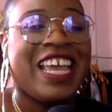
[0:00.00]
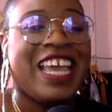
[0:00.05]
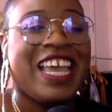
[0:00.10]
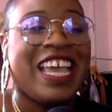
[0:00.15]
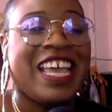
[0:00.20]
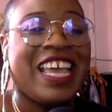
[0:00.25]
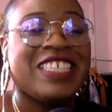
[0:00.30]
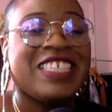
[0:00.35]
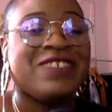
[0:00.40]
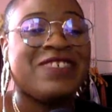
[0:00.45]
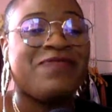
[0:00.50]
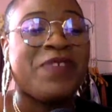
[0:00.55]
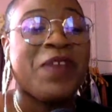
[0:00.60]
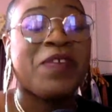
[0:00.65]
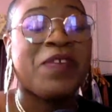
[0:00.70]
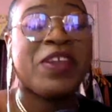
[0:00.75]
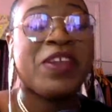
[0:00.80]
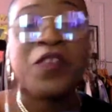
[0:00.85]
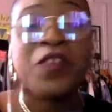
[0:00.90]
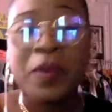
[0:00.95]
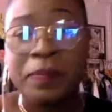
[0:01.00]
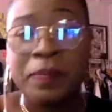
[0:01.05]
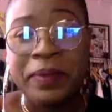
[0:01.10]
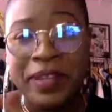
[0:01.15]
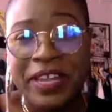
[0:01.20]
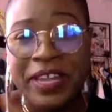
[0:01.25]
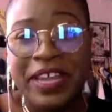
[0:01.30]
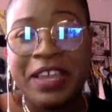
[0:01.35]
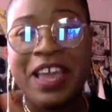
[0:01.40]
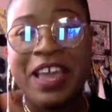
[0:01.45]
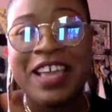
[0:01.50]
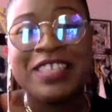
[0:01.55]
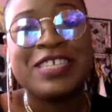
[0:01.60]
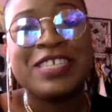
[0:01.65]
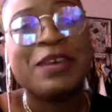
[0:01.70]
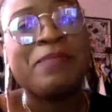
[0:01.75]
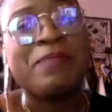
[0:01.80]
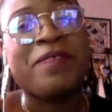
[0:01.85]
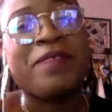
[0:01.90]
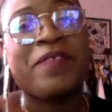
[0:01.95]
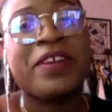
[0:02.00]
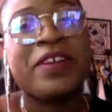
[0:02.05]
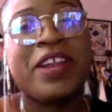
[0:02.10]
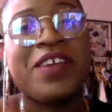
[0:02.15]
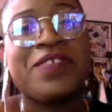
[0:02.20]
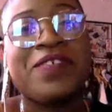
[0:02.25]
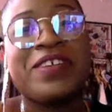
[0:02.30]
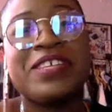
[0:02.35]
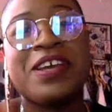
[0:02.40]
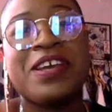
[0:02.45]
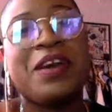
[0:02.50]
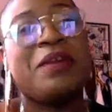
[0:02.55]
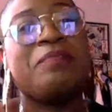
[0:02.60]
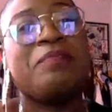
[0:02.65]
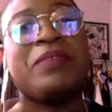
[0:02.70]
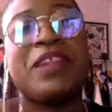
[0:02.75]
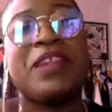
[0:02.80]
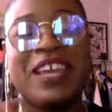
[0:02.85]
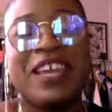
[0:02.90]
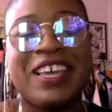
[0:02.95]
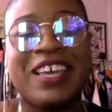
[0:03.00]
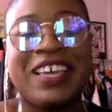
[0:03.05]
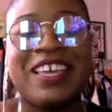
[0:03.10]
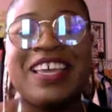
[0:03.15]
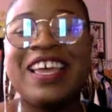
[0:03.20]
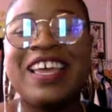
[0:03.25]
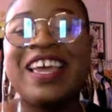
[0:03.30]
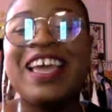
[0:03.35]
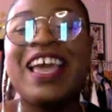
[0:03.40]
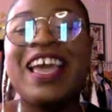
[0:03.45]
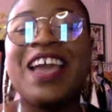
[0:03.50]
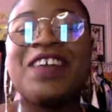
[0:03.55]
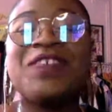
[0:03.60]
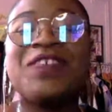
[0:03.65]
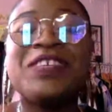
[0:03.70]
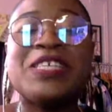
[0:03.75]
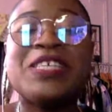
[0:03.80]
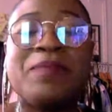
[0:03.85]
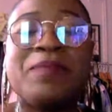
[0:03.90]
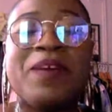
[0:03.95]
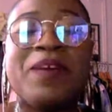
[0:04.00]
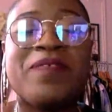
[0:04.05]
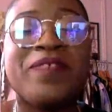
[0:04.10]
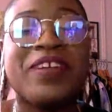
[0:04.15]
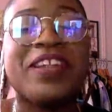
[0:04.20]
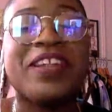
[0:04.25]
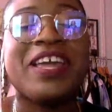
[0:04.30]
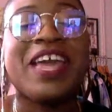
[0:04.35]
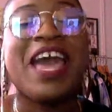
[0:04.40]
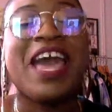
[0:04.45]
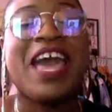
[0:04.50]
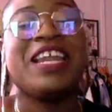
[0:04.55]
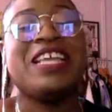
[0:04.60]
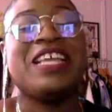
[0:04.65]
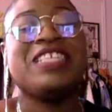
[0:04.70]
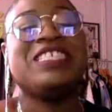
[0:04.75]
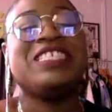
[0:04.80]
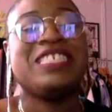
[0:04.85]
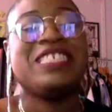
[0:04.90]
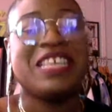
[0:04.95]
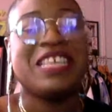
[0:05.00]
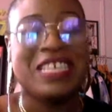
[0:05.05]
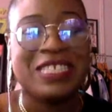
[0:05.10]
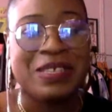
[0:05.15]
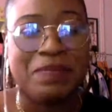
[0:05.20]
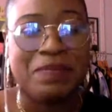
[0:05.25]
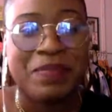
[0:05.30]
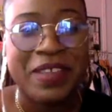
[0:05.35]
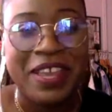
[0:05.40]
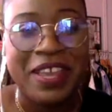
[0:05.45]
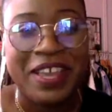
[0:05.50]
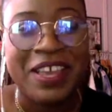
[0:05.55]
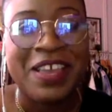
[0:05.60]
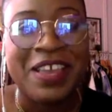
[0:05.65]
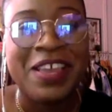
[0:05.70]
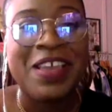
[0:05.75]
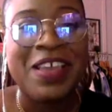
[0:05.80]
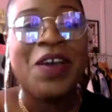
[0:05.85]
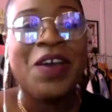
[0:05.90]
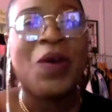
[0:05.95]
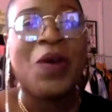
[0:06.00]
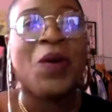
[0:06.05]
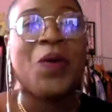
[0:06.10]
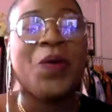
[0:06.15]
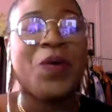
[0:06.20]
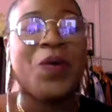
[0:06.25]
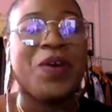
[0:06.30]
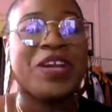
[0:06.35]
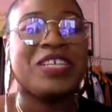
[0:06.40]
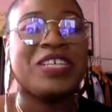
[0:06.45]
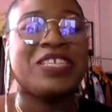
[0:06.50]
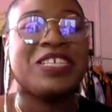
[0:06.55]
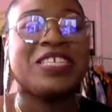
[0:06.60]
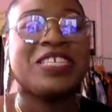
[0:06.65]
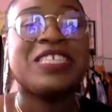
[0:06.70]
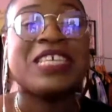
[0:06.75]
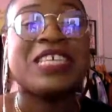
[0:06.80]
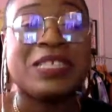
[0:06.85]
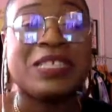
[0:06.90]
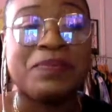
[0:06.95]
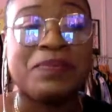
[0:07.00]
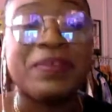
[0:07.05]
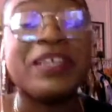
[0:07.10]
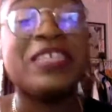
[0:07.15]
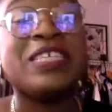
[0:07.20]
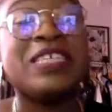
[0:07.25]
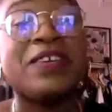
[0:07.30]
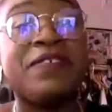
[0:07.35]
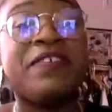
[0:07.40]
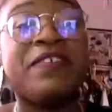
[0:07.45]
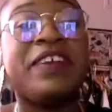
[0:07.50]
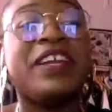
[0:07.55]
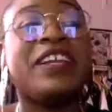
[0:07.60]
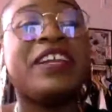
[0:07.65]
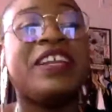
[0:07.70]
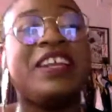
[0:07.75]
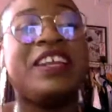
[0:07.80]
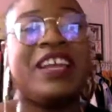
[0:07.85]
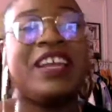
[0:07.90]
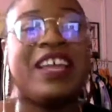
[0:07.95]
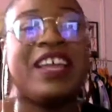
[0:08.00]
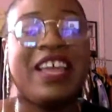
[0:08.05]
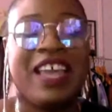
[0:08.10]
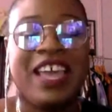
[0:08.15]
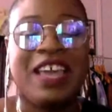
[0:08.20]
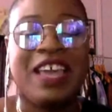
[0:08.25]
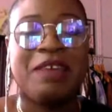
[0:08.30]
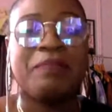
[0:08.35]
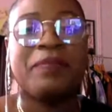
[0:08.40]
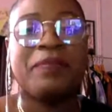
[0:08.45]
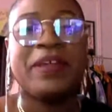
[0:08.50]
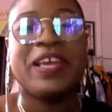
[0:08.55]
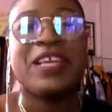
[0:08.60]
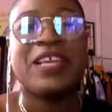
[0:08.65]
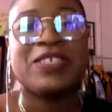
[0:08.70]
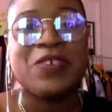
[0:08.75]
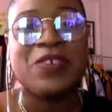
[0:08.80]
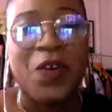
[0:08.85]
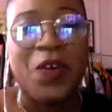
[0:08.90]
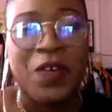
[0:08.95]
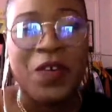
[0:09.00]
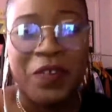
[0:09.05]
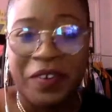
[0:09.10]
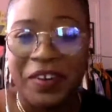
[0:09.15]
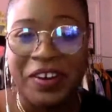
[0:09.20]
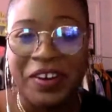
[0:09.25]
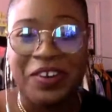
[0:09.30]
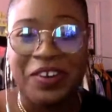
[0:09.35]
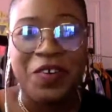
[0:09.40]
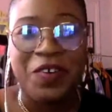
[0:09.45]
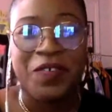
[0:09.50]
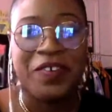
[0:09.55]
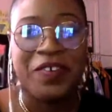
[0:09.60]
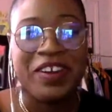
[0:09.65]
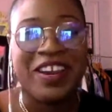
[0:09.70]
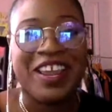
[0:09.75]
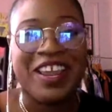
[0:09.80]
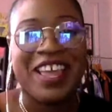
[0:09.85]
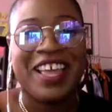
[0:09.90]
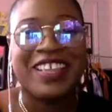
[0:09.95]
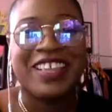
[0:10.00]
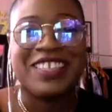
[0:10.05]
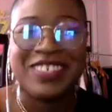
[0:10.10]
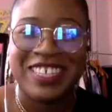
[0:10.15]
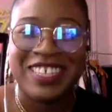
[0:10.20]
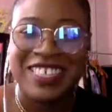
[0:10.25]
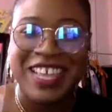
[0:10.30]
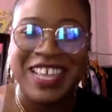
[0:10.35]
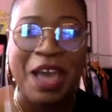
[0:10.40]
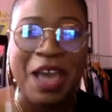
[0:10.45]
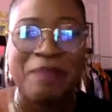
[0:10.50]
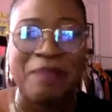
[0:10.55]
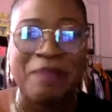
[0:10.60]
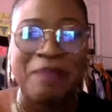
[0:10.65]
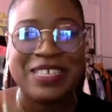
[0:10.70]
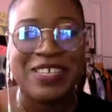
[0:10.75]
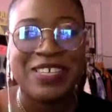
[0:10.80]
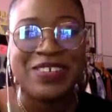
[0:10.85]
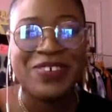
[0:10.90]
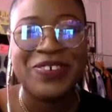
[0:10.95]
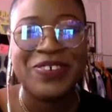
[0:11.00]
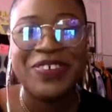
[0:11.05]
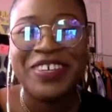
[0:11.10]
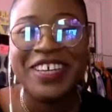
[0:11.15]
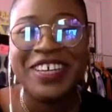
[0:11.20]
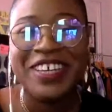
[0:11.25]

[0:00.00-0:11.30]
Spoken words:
It's very crippling. I tell my friend every time, like, every time I feel like I didn't say something or I should have said something different, it plays over and over in the head. Does that happen to you?